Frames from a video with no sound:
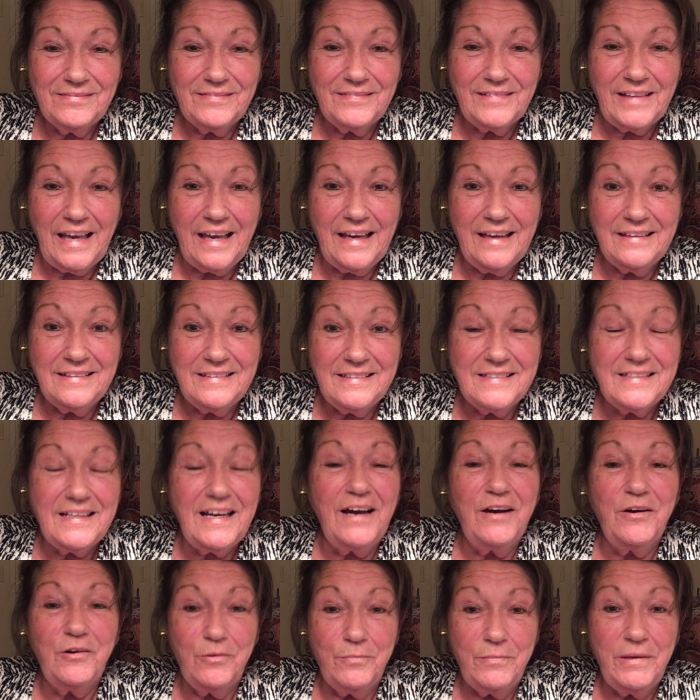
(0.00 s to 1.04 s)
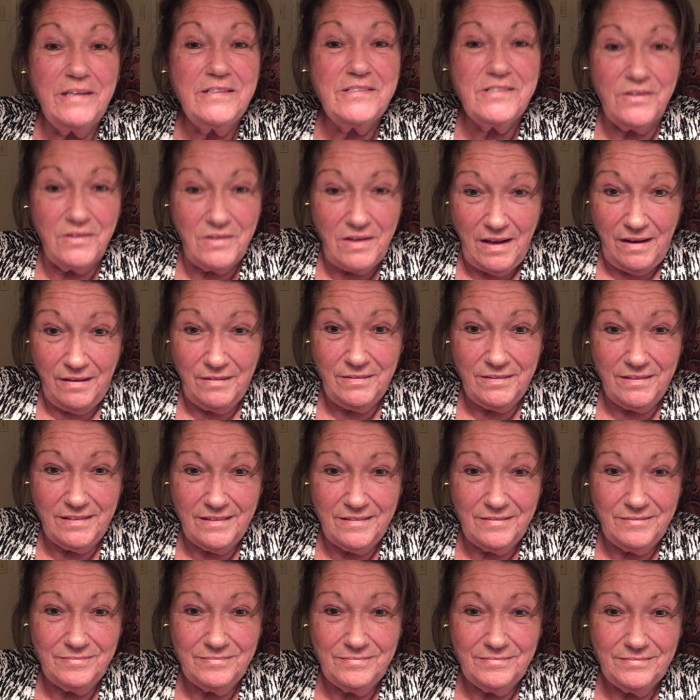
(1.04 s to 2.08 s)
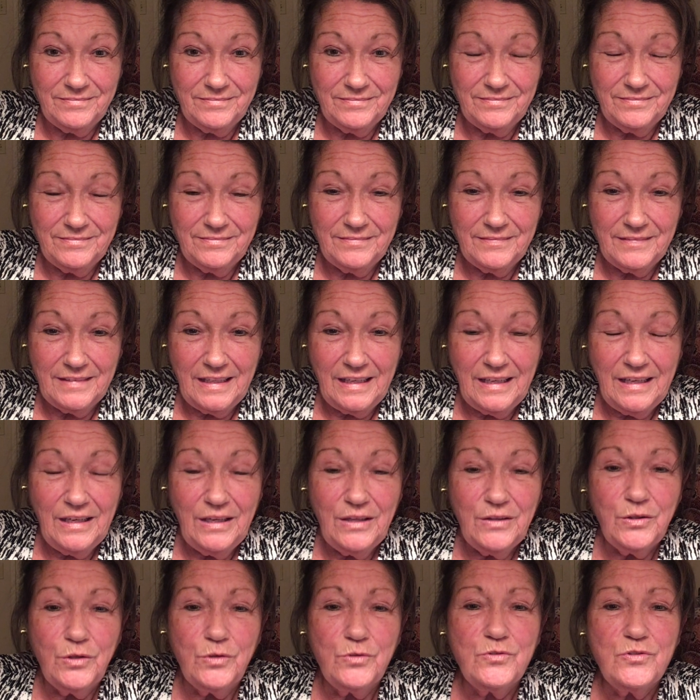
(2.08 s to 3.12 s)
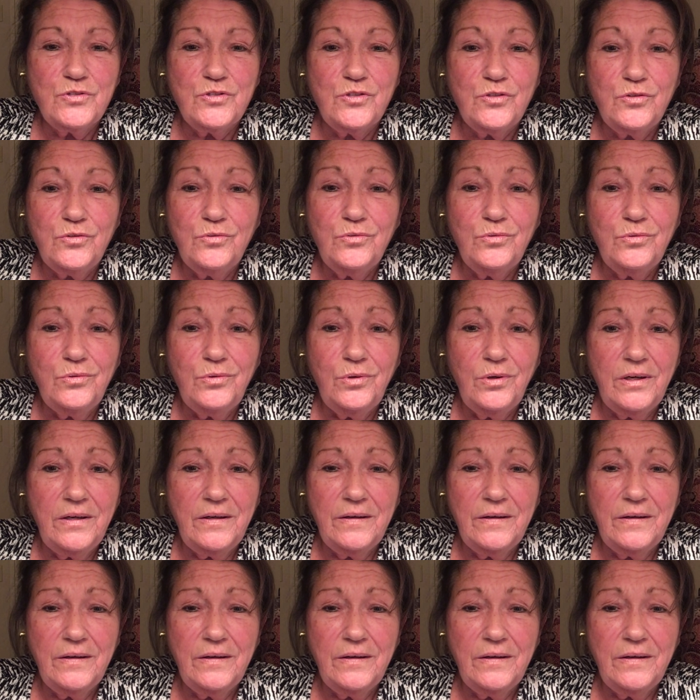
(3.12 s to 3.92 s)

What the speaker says: and our mental health. Those two